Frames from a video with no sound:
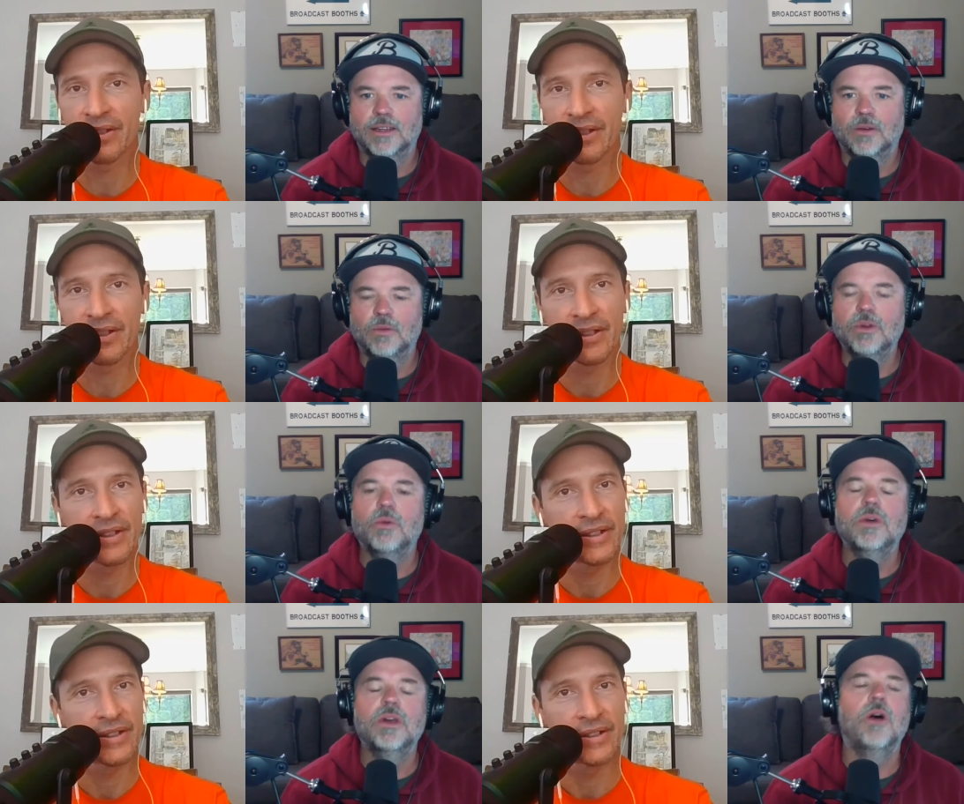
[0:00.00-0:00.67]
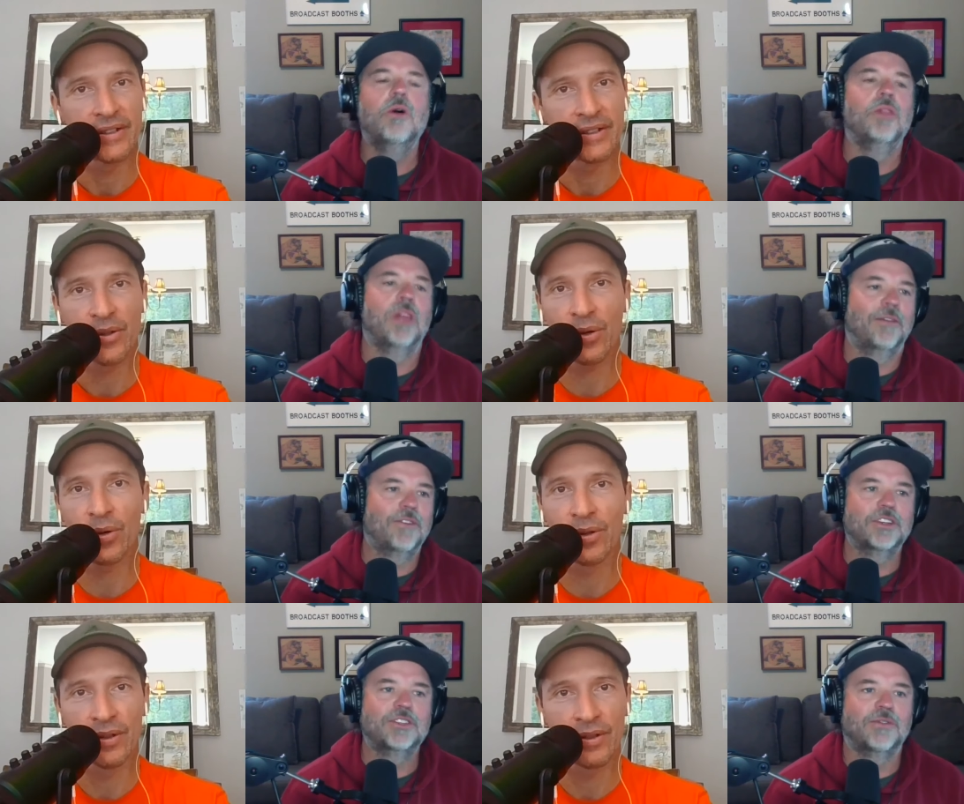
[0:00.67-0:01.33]
Speaker 1: What, what, hold on.
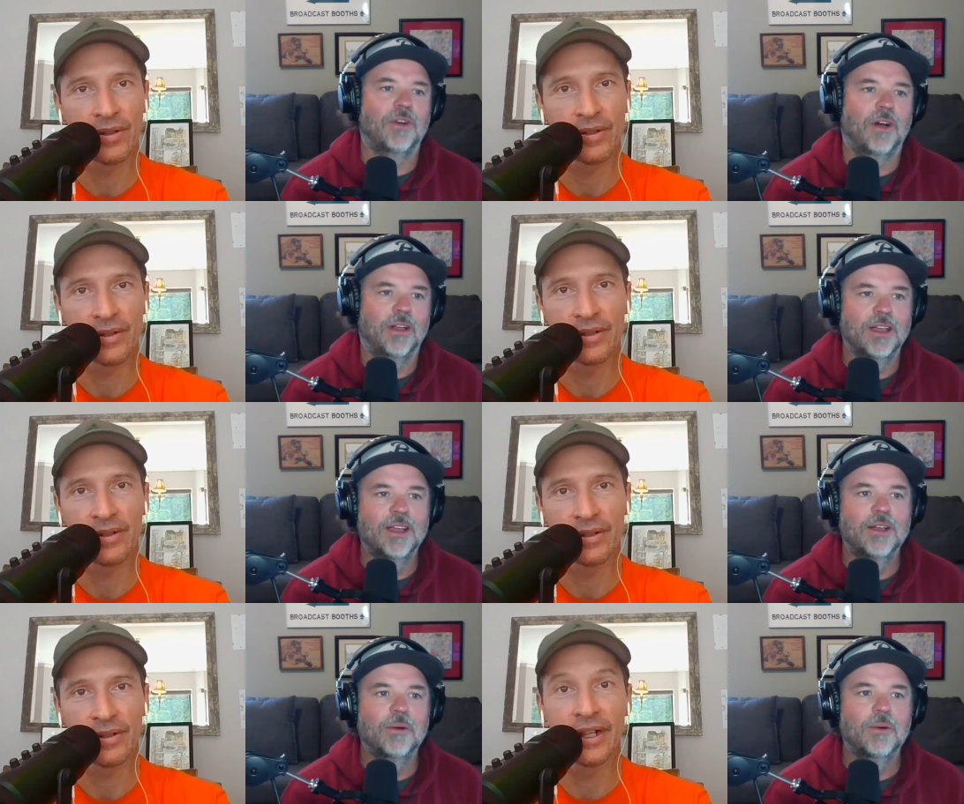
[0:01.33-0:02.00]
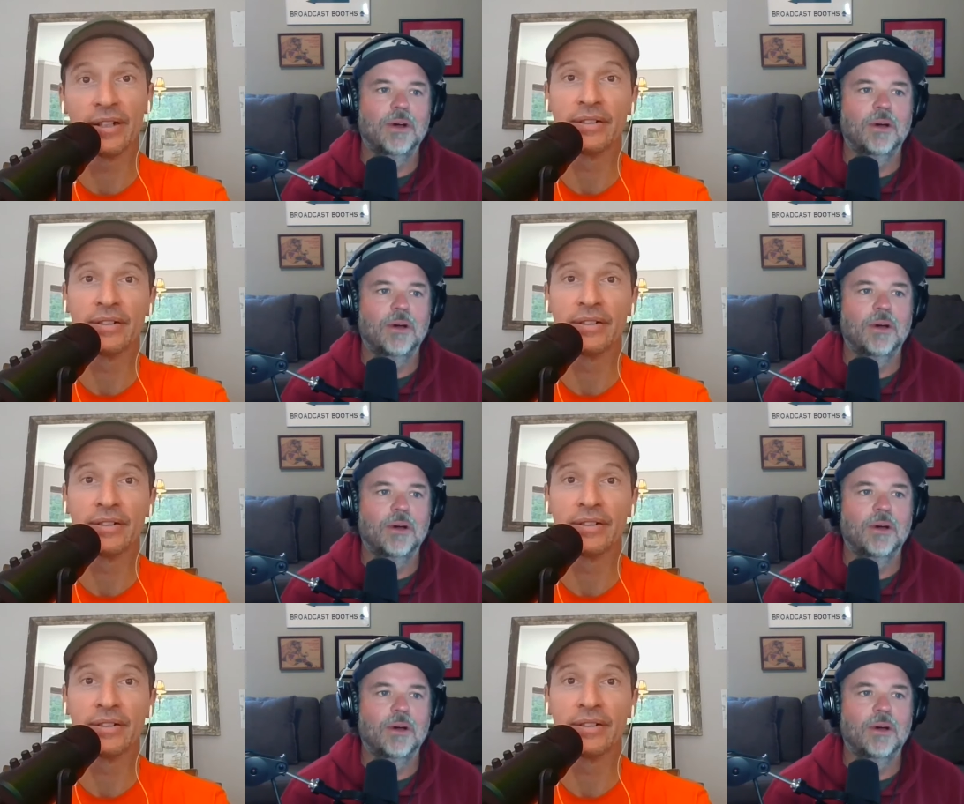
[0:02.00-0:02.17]
First of all, yeah.